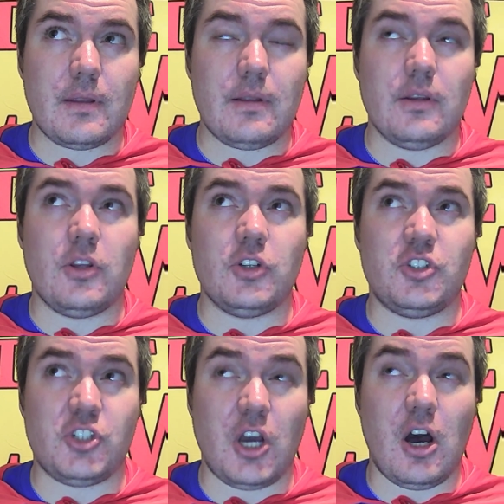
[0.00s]
the
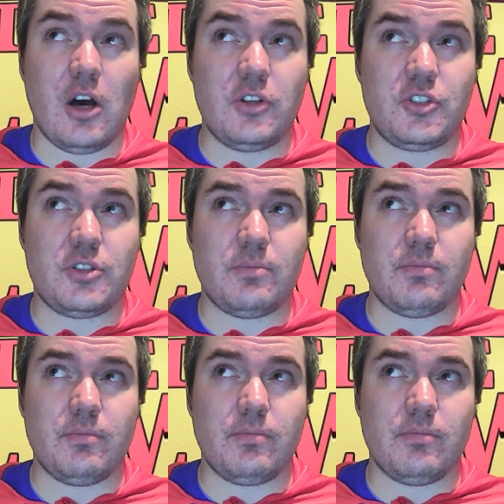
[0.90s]
charge
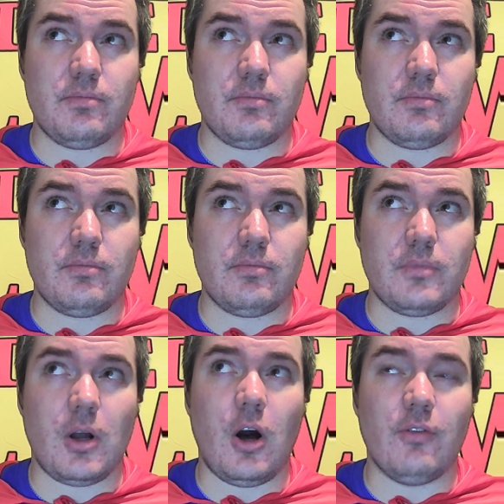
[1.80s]

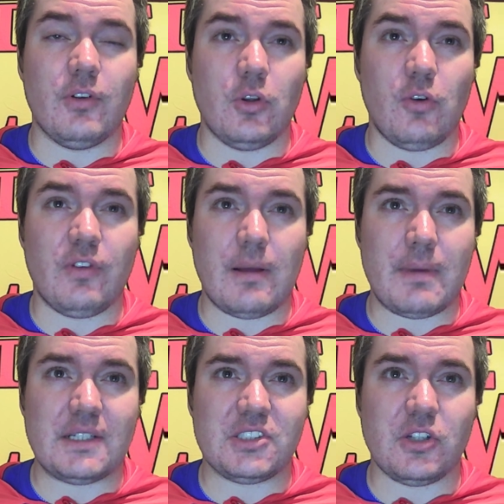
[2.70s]
of unlawful act
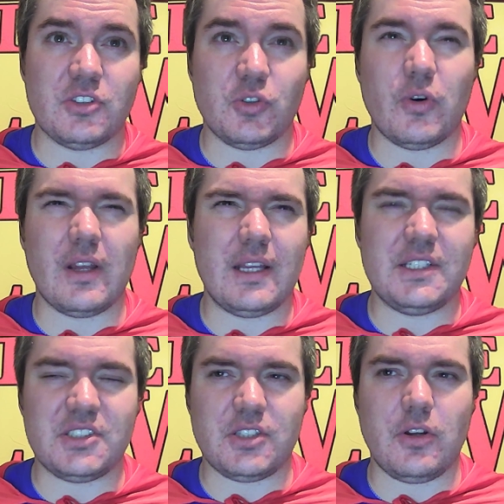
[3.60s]
manslaughter, or at
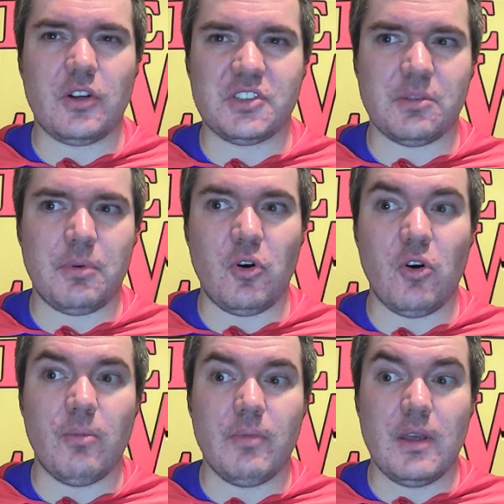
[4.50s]
least to not
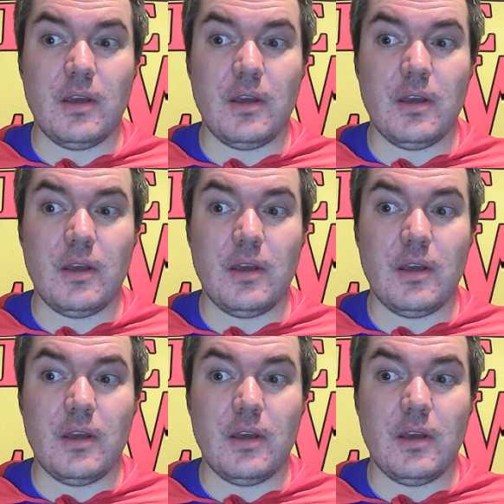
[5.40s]
support